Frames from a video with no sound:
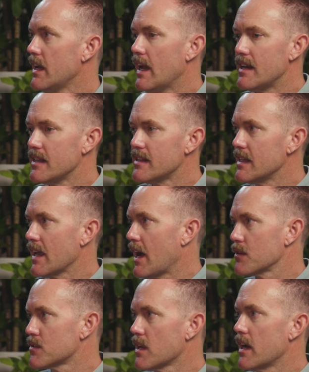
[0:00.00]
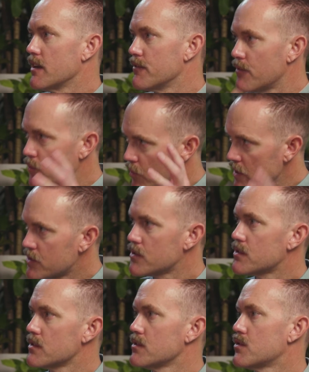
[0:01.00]
anything outside of
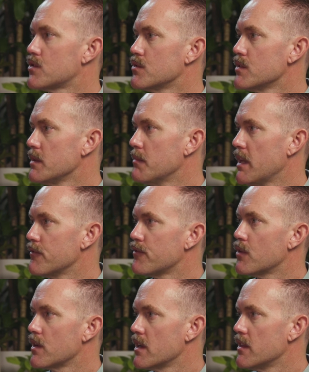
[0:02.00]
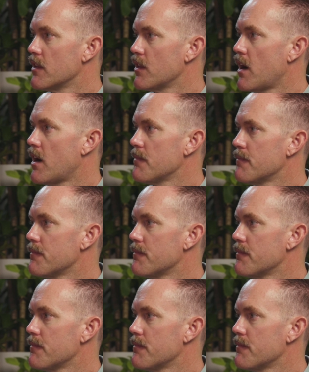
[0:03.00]
what's truly meant for in the law.